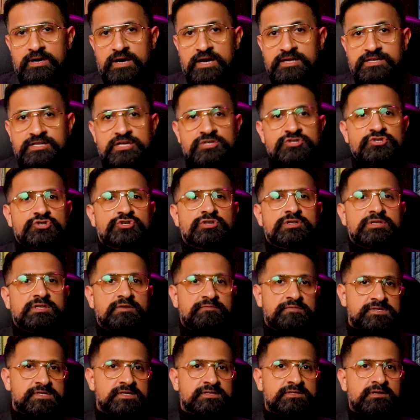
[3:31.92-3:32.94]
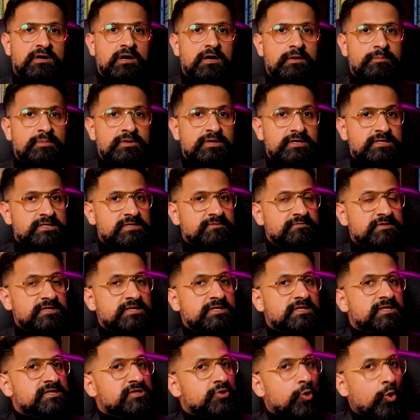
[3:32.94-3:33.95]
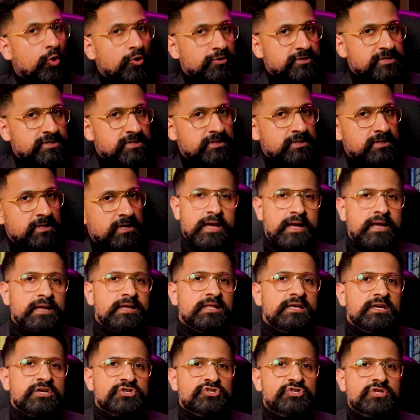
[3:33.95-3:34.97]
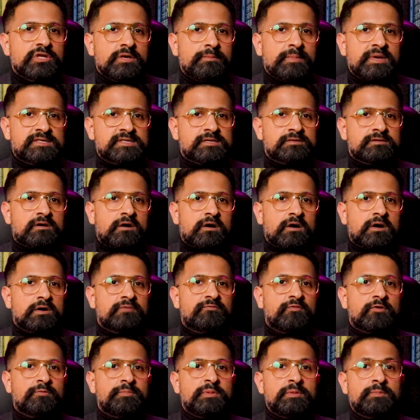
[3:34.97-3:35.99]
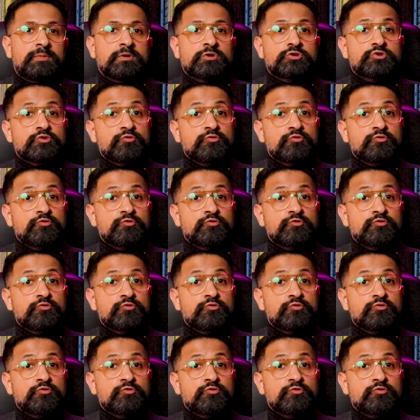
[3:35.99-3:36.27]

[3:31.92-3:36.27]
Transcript: Attention deficit hyperactivity disorder. ADHD makes it hard for people